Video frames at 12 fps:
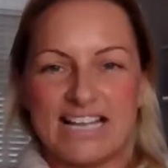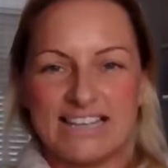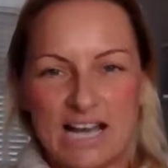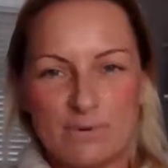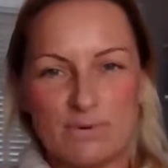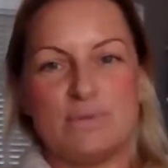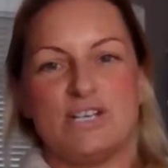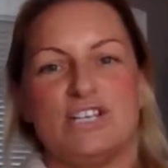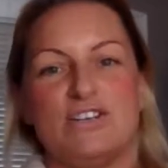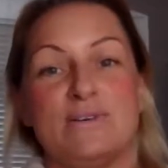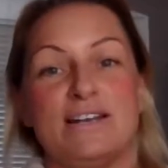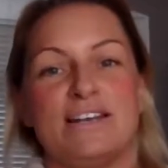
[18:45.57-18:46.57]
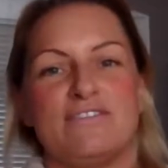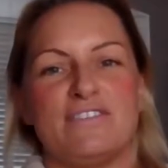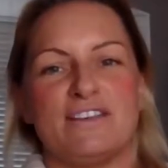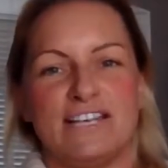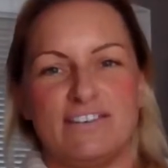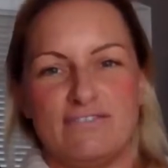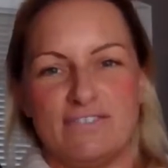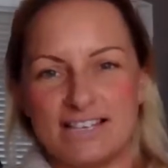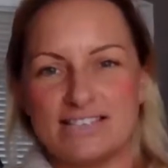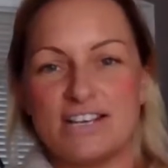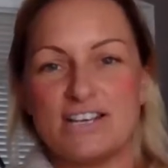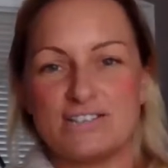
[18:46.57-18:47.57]
And that would be you living in your
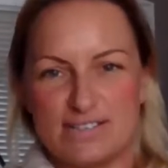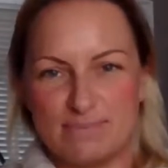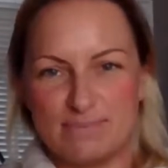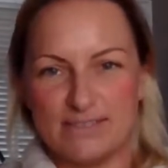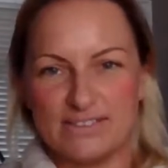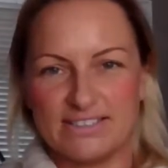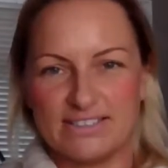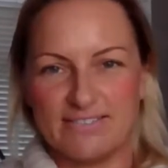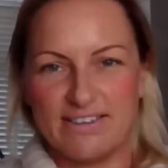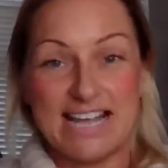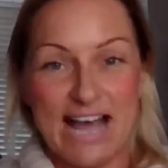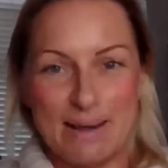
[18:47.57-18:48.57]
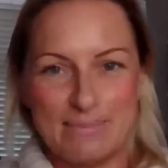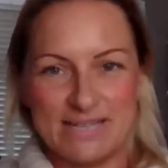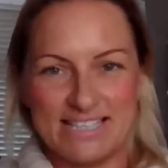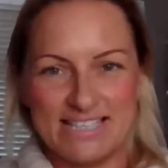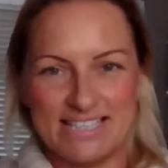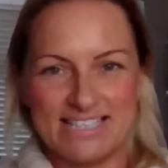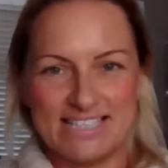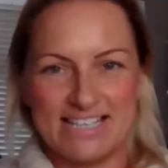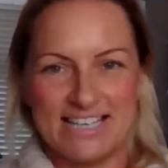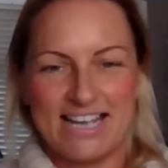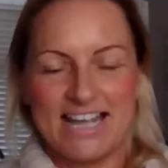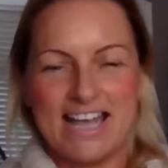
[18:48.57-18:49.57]
relaxation response, right? Happy days.